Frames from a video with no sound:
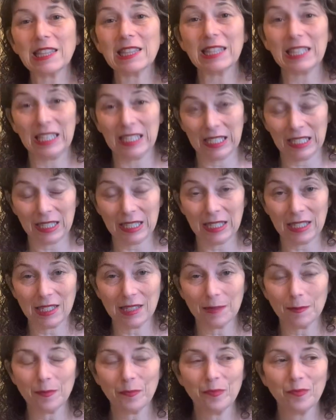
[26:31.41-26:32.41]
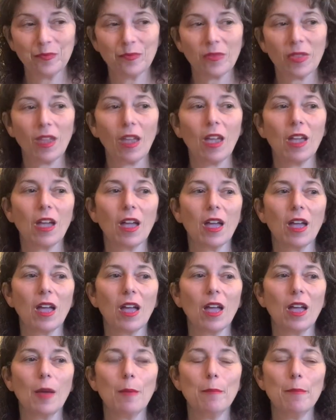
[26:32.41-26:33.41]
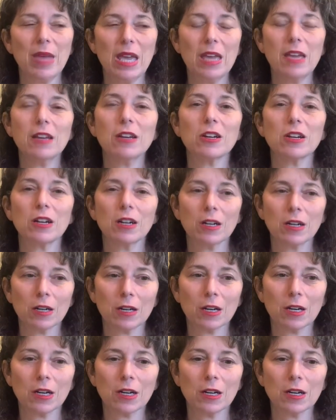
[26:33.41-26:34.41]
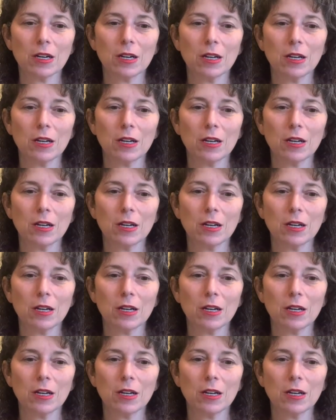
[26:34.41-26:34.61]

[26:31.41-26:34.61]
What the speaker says: leads make her